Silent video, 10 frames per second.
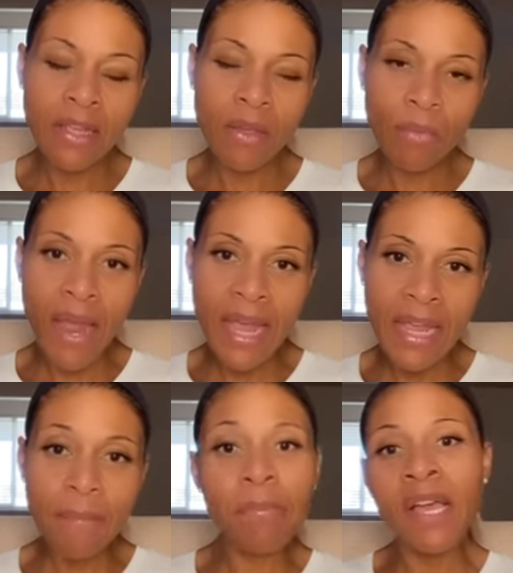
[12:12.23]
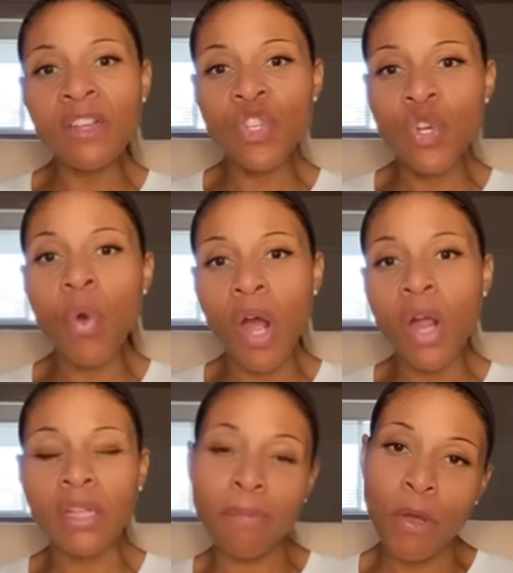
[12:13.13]
right? Because you
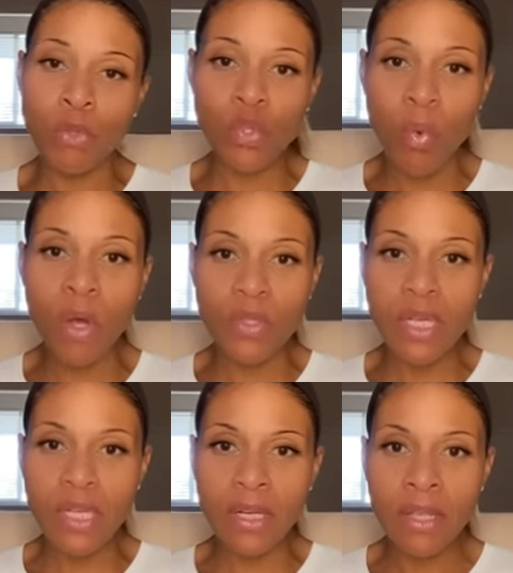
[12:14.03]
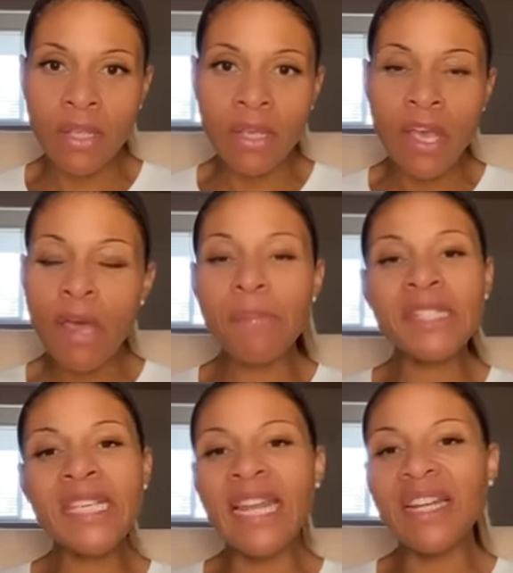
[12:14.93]
are the most wanted. But
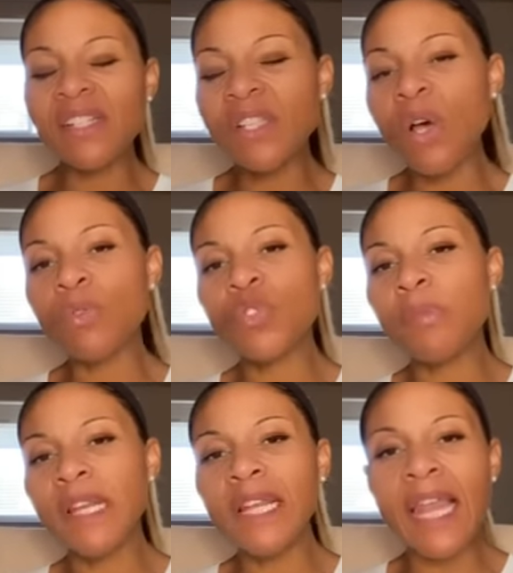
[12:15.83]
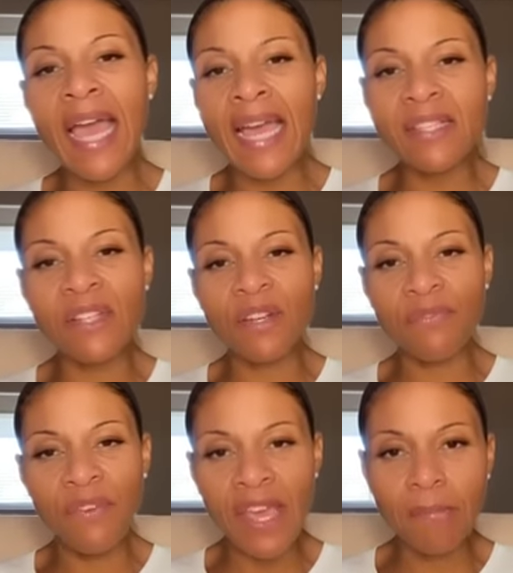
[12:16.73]
see, they done told too many lies to the
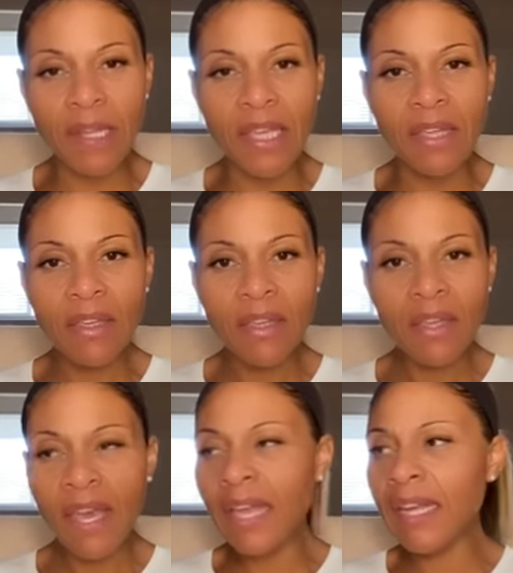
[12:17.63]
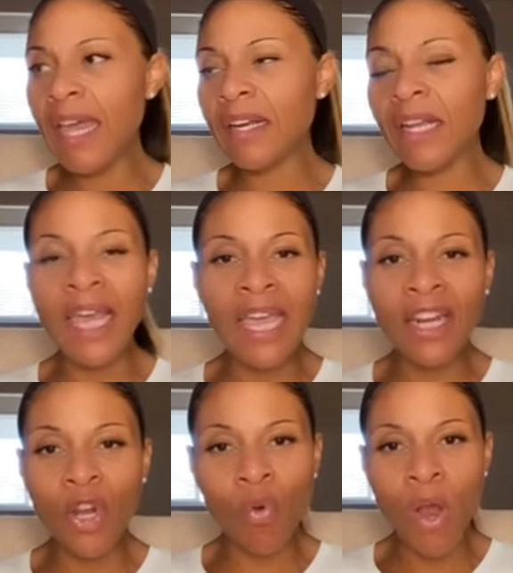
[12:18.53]
family. And that clan
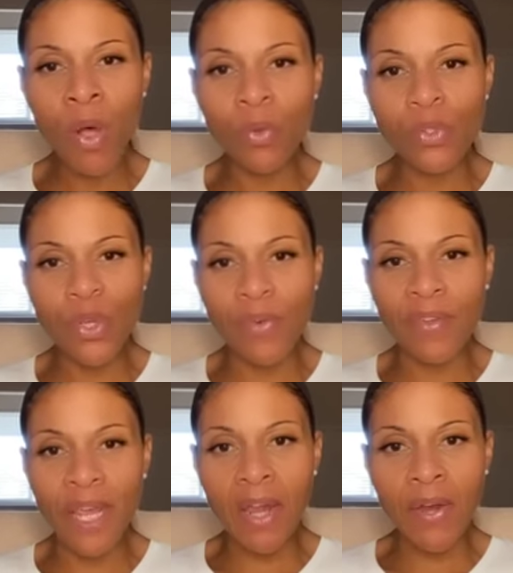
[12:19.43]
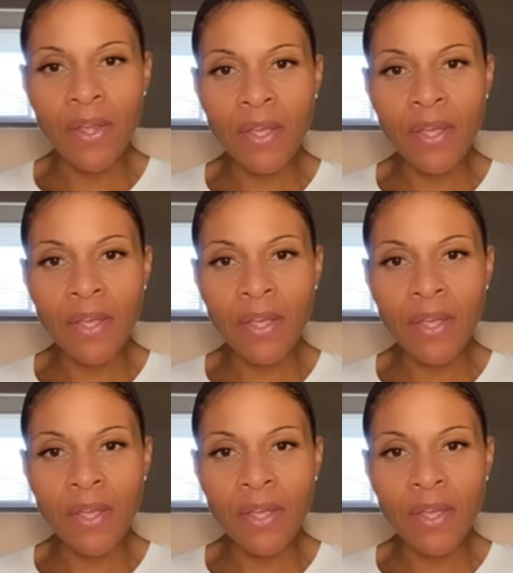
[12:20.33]
of crows over there,